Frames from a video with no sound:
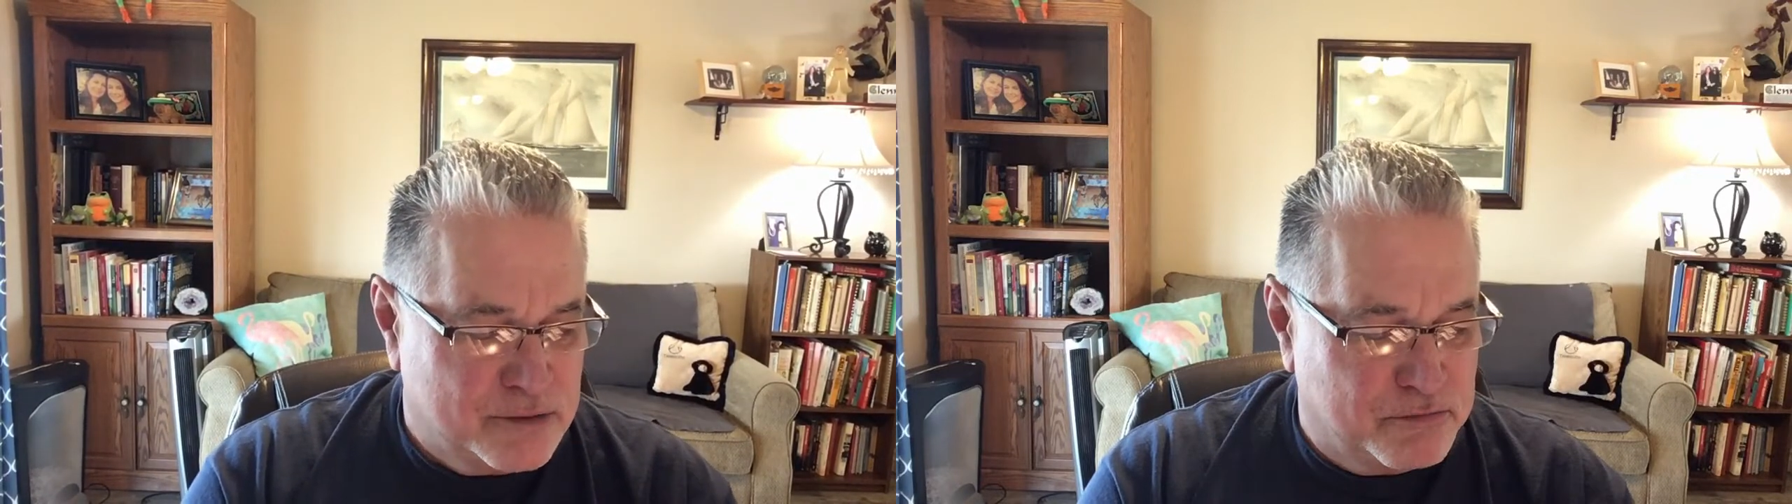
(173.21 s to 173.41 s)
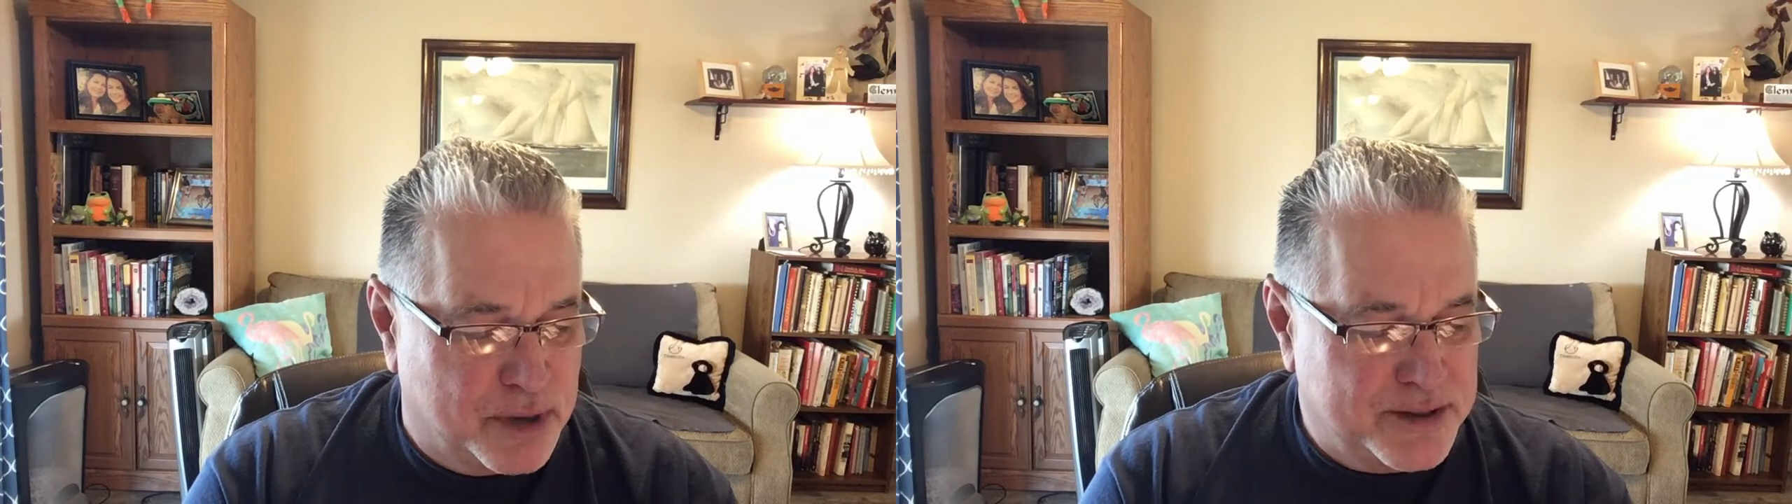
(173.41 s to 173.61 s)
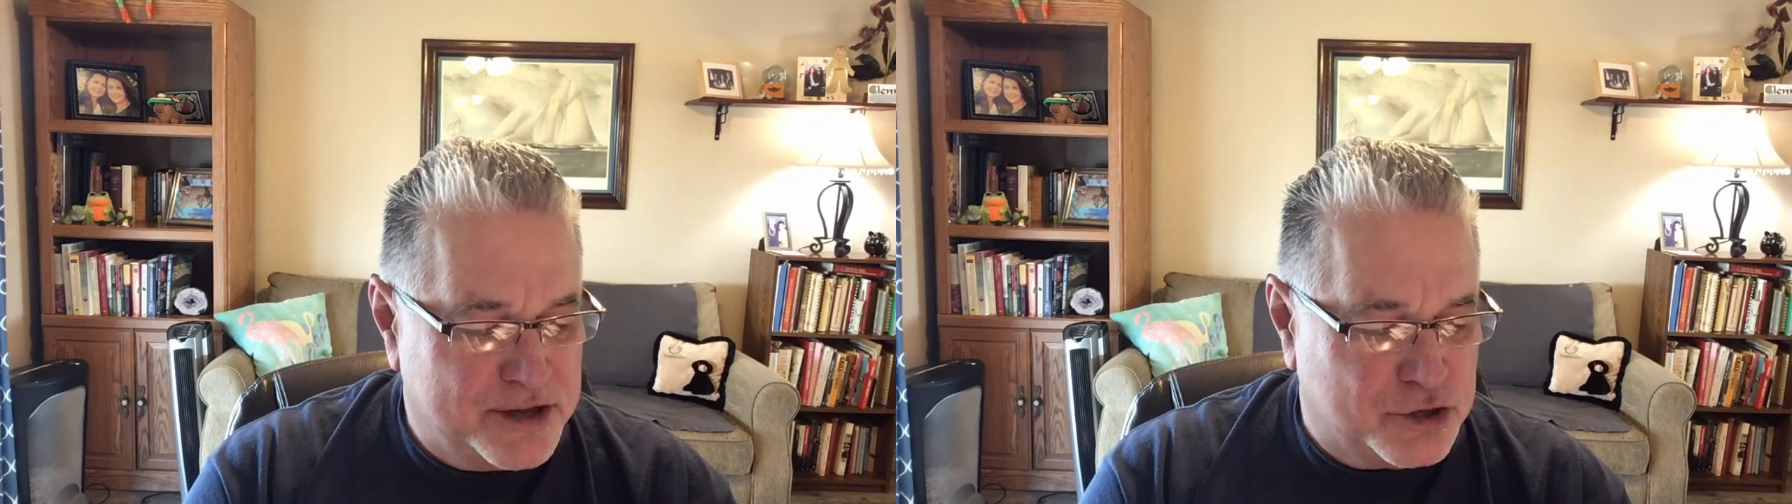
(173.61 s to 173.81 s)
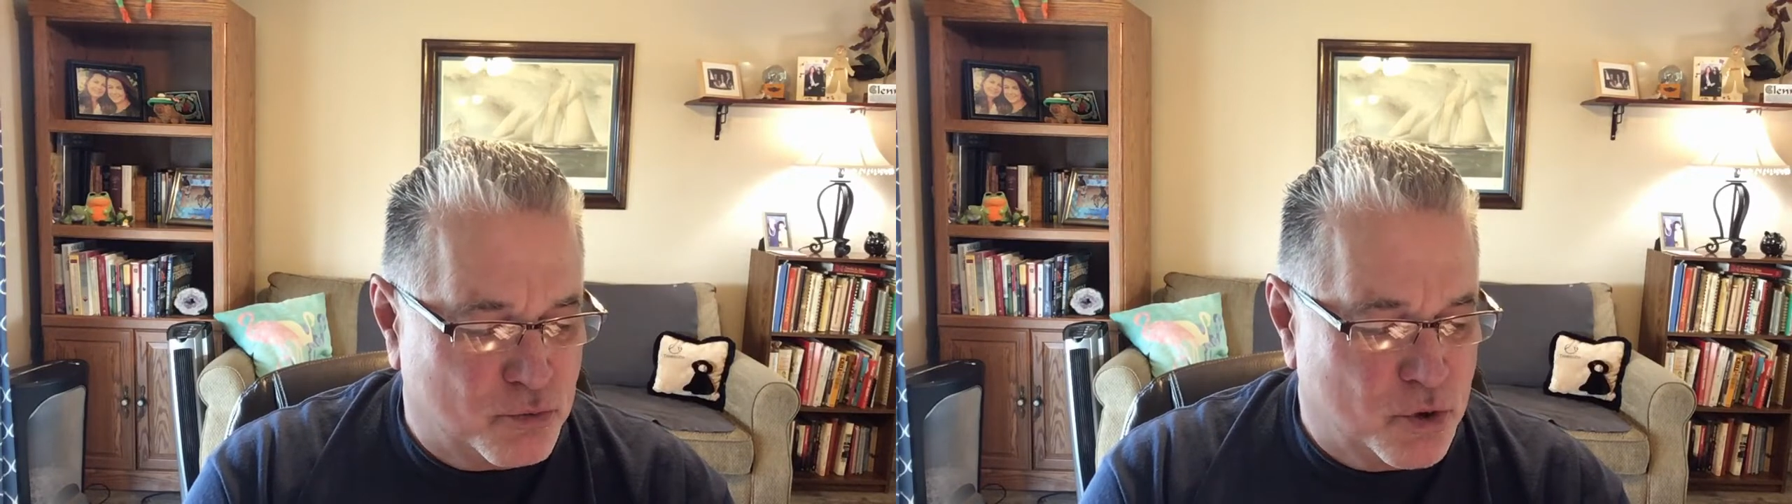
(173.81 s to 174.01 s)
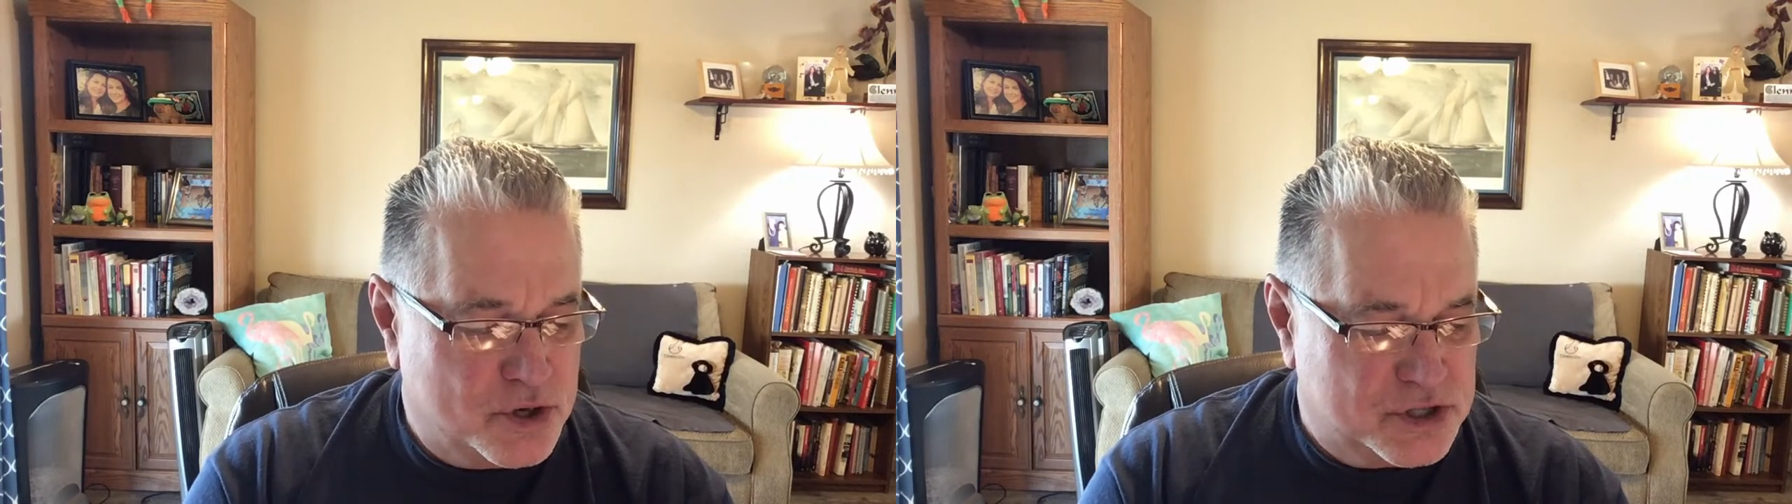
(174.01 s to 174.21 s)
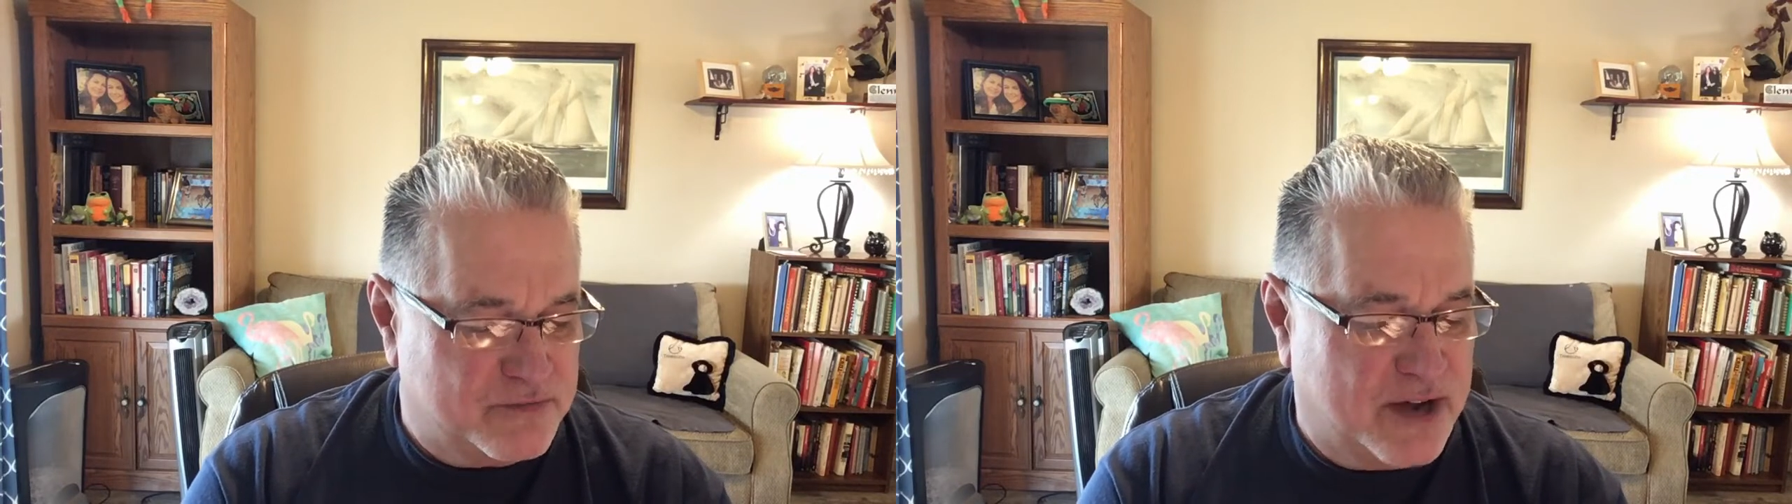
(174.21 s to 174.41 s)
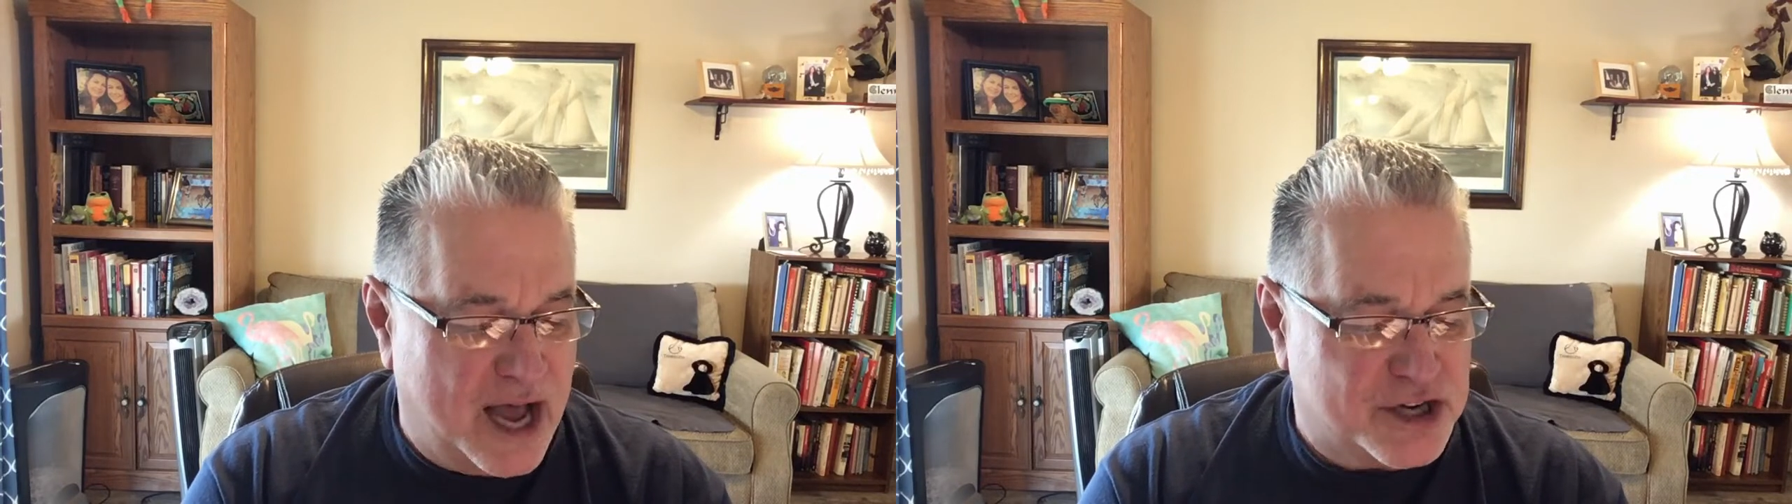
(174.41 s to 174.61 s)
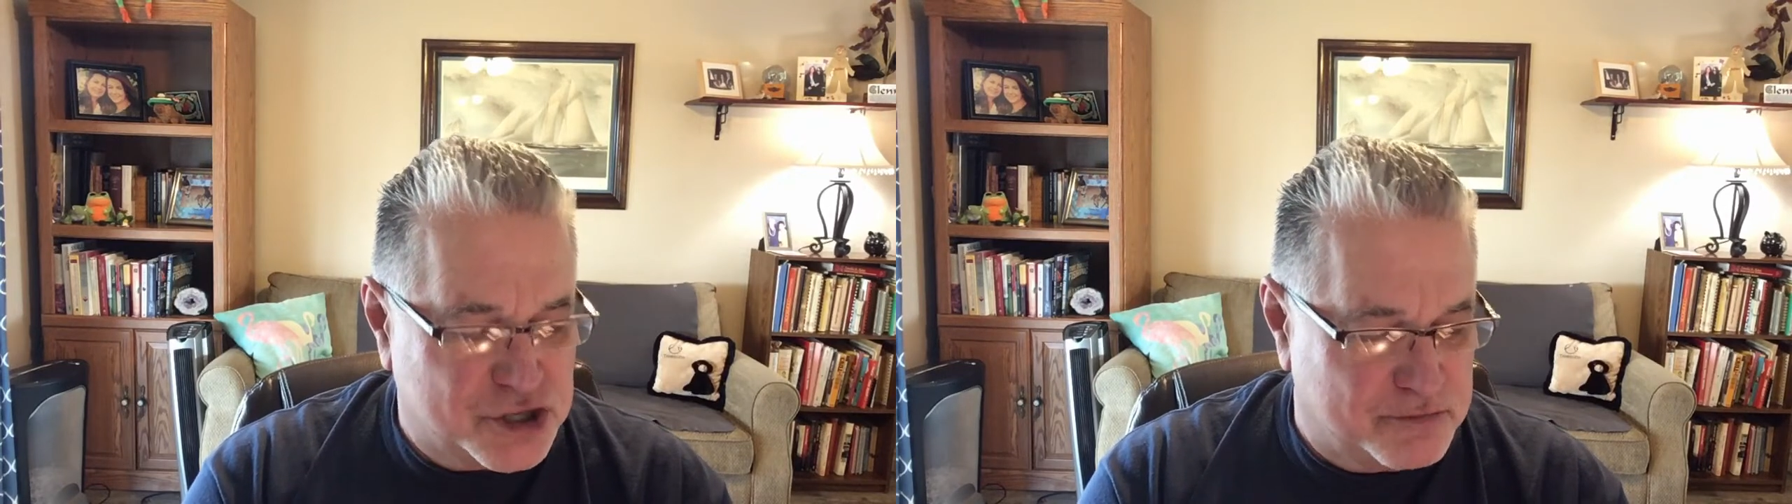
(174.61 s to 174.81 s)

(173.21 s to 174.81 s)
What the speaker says: but that the works of God